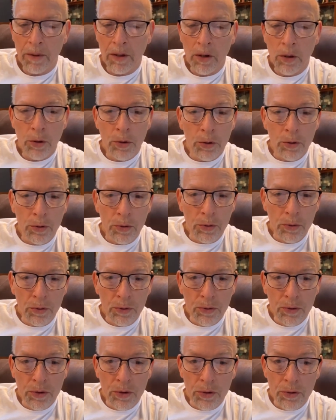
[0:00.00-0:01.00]
But
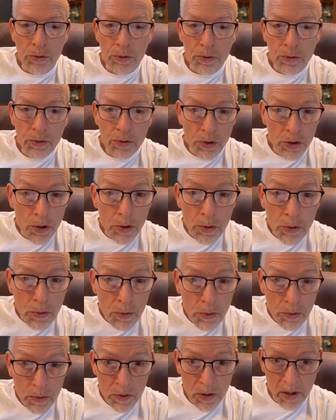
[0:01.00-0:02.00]
who do
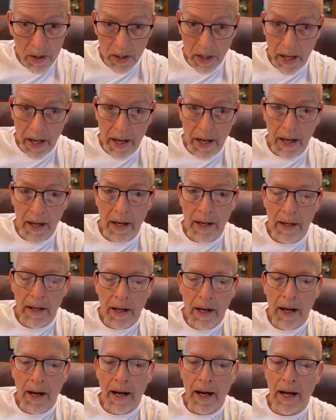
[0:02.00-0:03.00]
you say
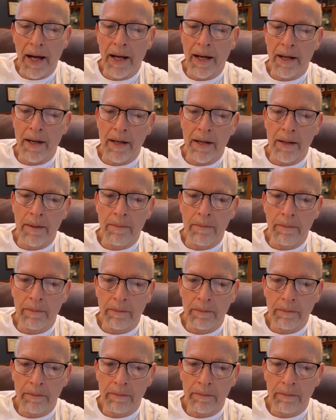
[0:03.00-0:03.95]
I am?